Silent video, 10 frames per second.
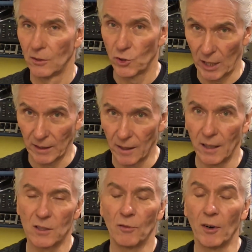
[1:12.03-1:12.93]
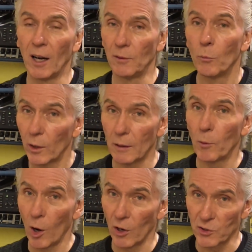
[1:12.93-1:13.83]
Chain guides are fine. And what it
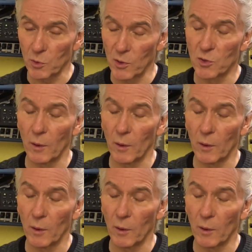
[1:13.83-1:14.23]
was